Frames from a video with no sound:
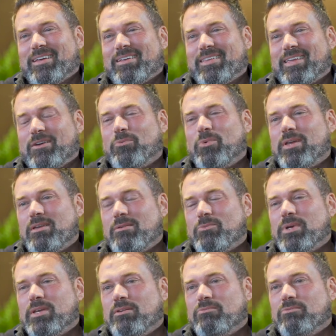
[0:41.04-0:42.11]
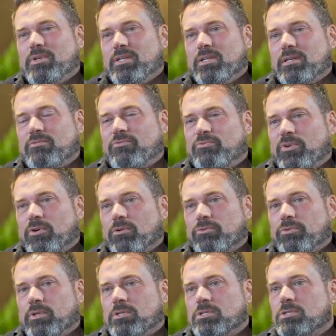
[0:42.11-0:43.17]
yeah, we, we really
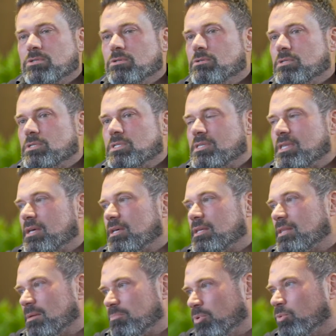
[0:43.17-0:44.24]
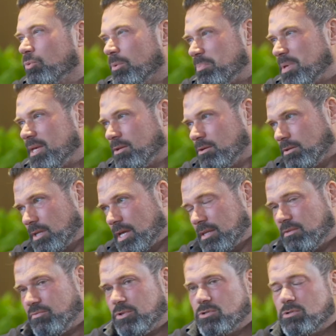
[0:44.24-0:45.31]
felt that as soon as the, they pulled the pin on that,
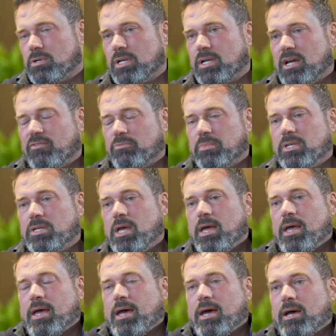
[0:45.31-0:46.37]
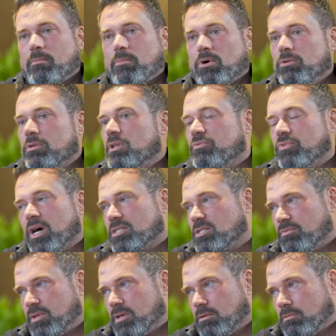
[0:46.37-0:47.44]
the Victorian government, um, on the advice
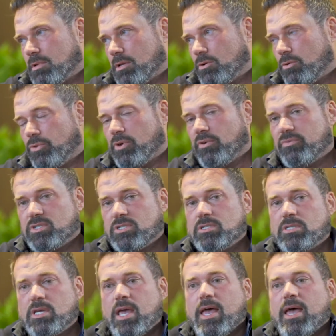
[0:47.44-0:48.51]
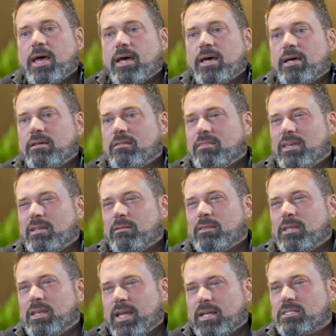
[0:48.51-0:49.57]
of the health officers, uh, that
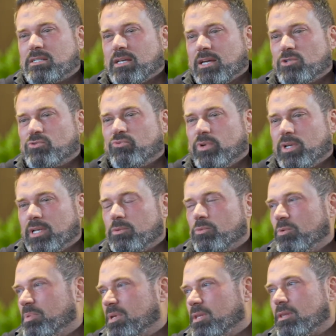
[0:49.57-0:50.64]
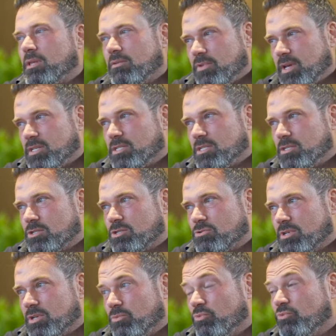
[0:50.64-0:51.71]
the next stage really would be that the events
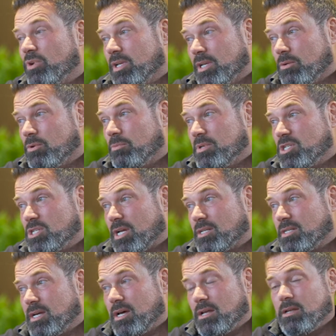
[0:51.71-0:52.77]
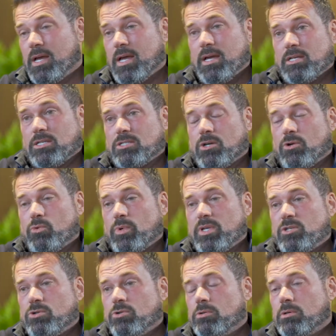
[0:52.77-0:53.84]
industry really would be shut down. So we
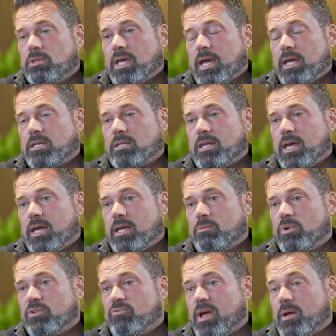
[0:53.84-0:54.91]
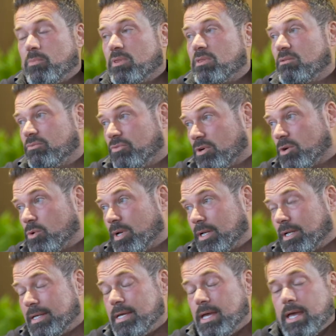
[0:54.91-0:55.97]
took that and we ran with it very
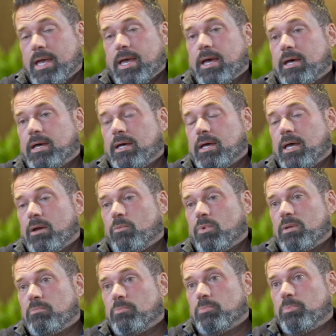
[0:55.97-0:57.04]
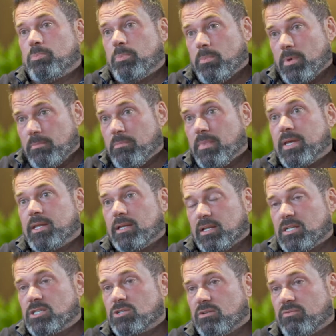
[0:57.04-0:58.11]
quickly uh, and we
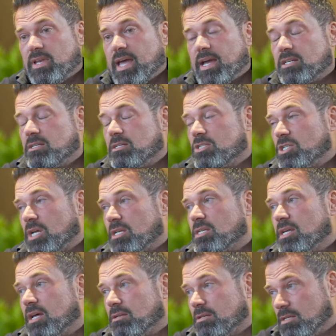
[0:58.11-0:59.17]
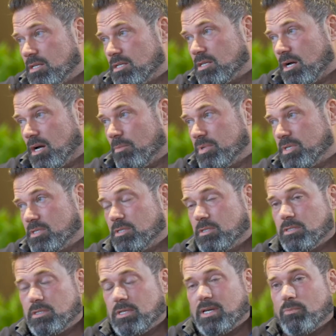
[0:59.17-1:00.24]
immediately sort of enacted a shutdown to the entire
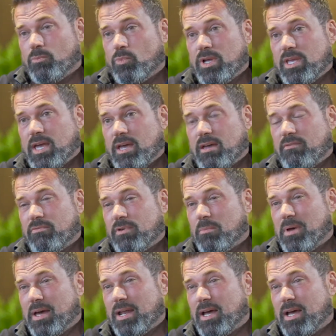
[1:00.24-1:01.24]
business. Um, we have about